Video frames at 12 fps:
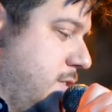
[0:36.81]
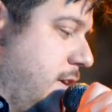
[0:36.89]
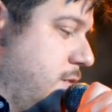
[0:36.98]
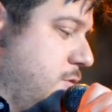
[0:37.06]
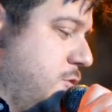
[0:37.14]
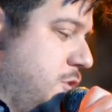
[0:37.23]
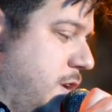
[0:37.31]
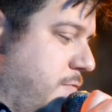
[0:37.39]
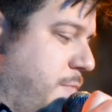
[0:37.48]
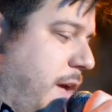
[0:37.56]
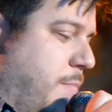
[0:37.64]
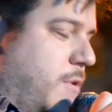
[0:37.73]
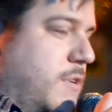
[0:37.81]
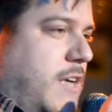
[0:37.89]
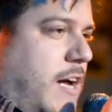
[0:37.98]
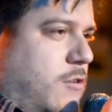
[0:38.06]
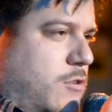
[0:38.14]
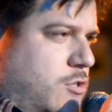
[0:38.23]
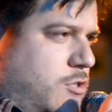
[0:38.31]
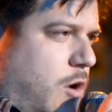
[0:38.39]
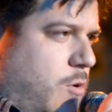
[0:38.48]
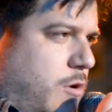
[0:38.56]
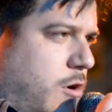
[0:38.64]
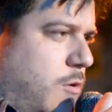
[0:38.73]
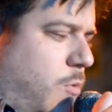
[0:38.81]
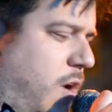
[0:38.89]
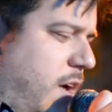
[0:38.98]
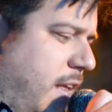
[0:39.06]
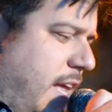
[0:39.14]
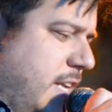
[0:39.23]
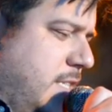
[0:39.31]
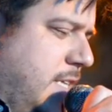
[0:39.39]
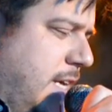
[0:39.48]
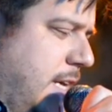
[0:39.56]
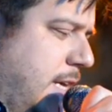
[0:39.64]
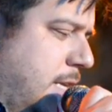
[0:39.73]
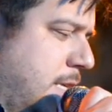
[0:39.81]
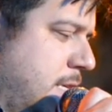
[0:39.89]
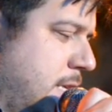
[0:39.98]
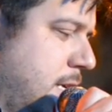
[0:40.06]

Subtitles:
single sheet of paper titled Donor 118.